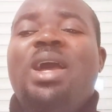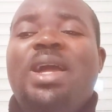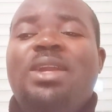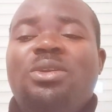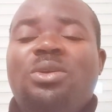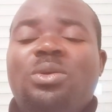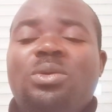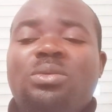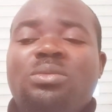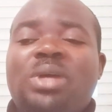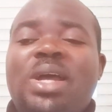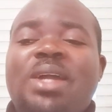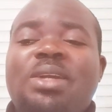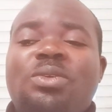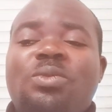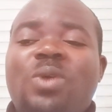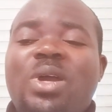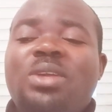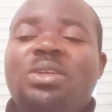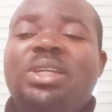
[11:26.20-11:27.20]
I know.
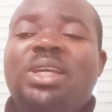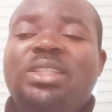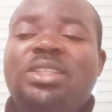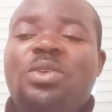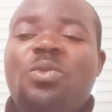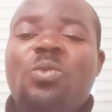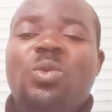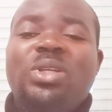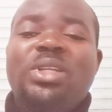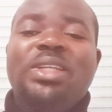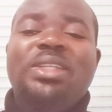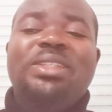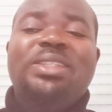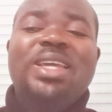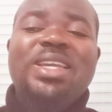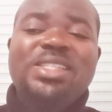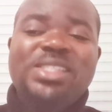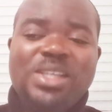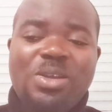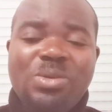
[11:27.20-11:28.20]
And one other thing with the
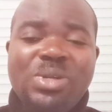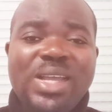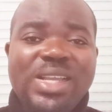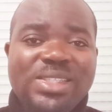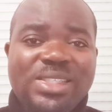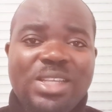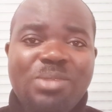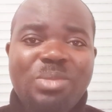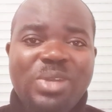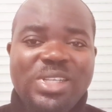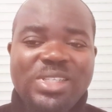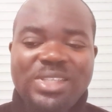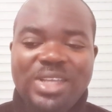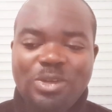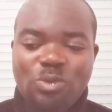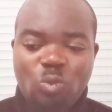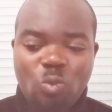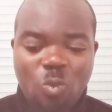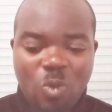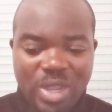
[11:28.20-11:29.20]
danger with that statement is
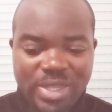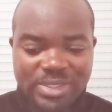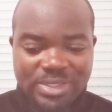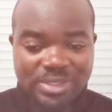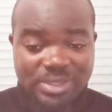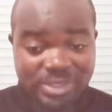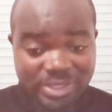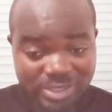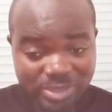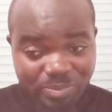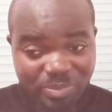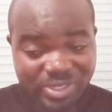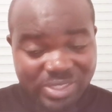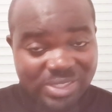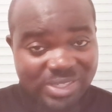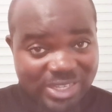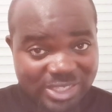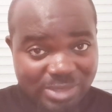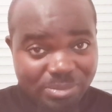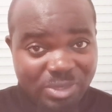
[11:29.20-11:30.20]
that once this
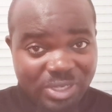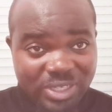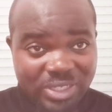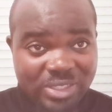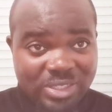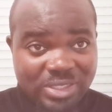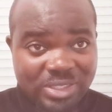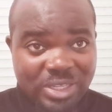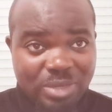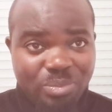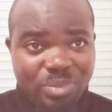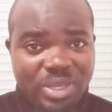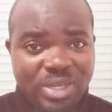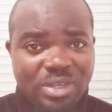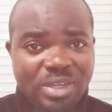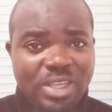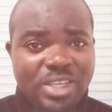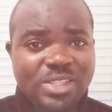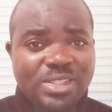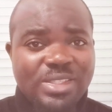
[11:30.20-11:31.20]
person that is making this
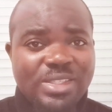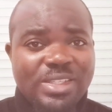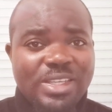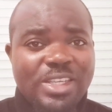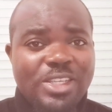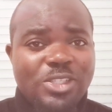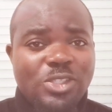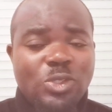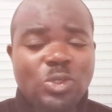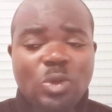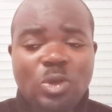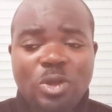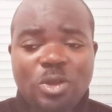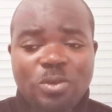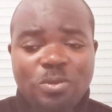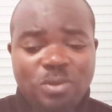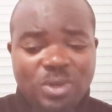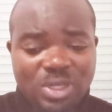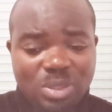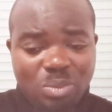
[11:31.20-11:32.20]
statement, he's so
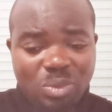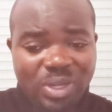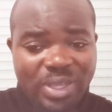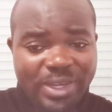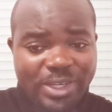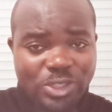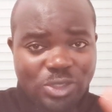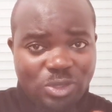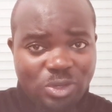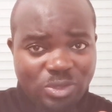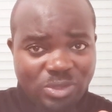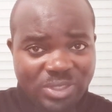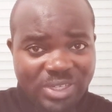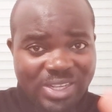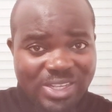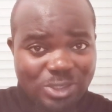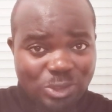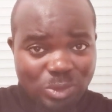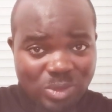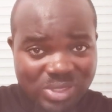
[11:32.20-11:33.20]
comfortable in his
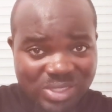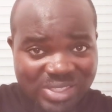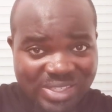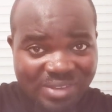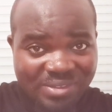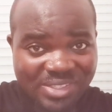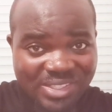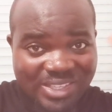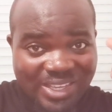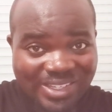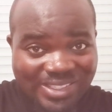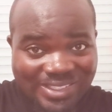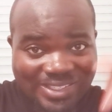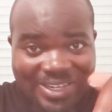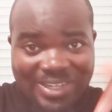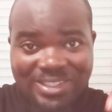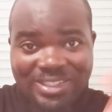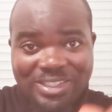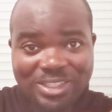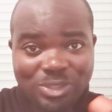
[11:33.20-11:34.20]
country, he's so
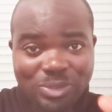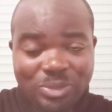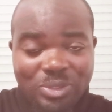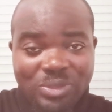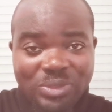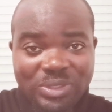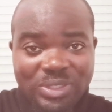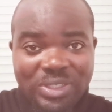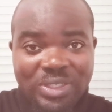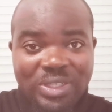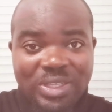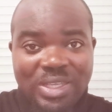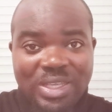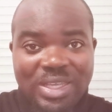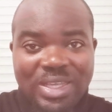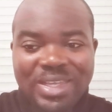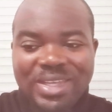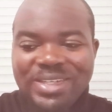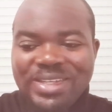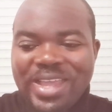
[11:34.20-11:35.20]
self-centered in his country,
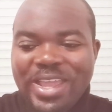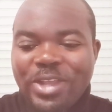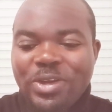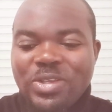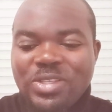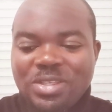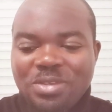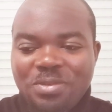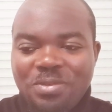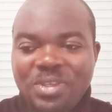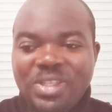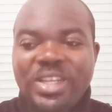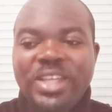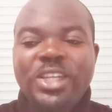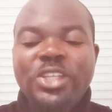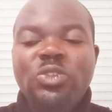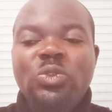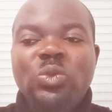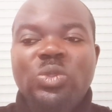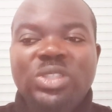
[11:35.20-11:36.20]
that he doesn't feel the
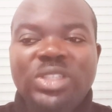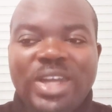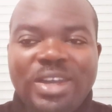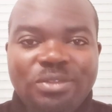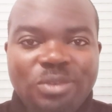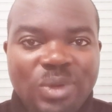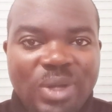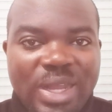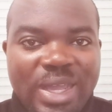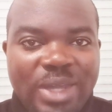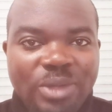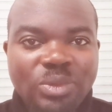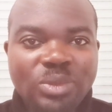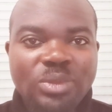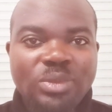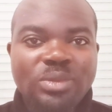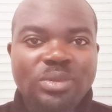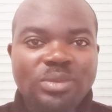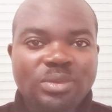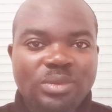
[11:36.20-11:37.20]
need to travel out
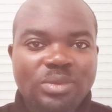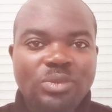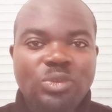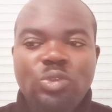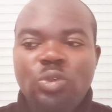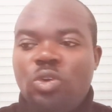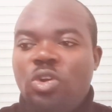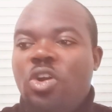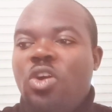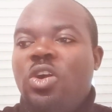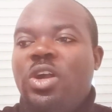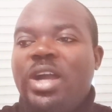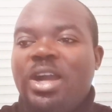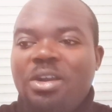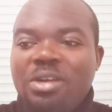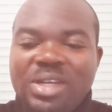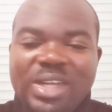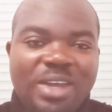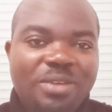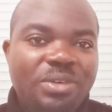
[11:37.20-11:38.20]
to conquer
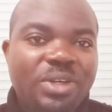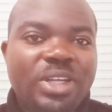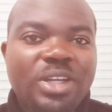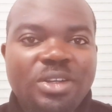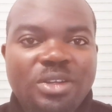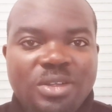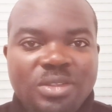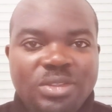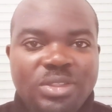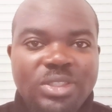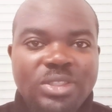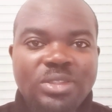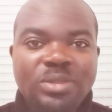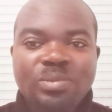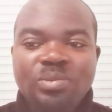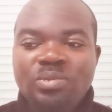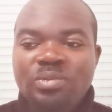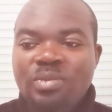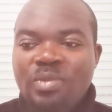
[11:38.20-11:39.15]
other African countries.